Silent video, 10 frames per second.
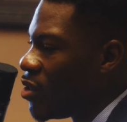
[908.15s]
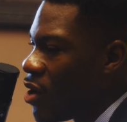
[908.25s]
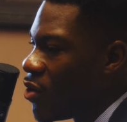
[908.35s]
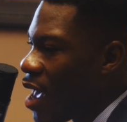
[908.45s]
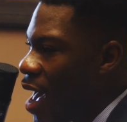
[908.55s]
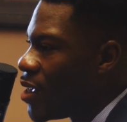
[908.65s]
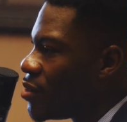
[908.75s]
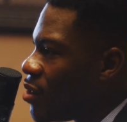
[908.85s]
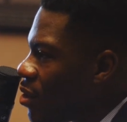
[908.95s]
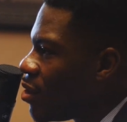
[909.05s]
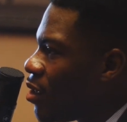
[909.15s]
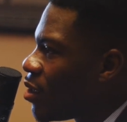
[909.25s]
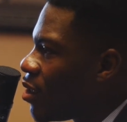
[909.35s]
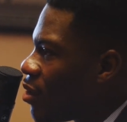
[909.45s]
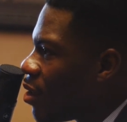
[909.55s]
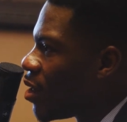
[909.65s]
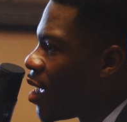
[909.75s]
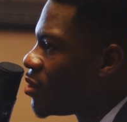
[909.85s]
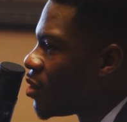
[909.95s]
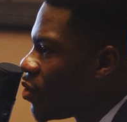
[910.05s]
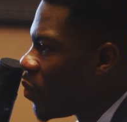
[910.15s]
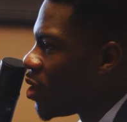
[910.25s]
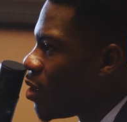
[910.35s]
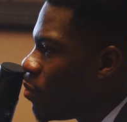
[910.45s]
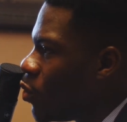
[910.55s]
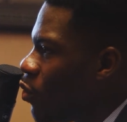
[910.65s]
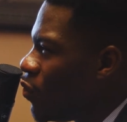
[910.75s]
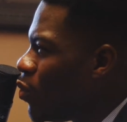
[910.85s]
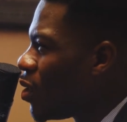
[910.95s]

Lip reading: adult has the thinking, the logic, the way they move.